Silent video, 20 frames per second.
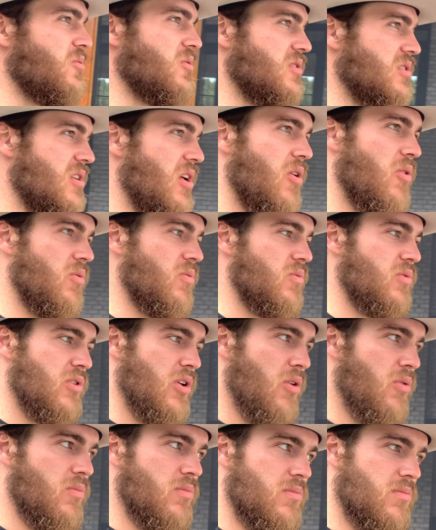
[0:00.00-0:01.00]
was
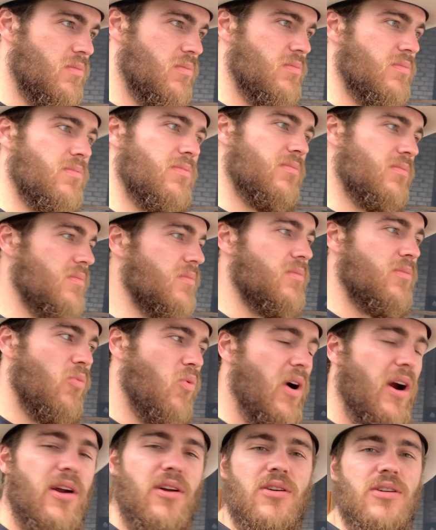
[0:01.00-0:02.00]
don't
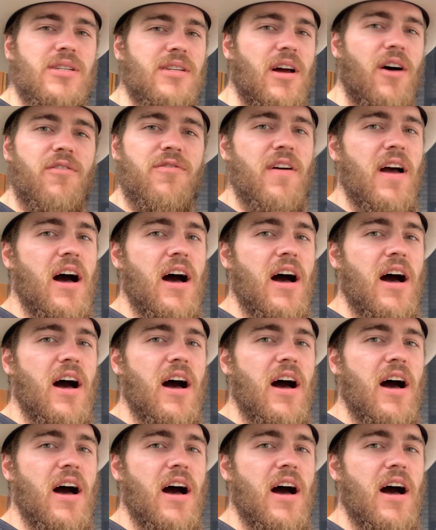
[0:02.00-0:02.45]
wear yourself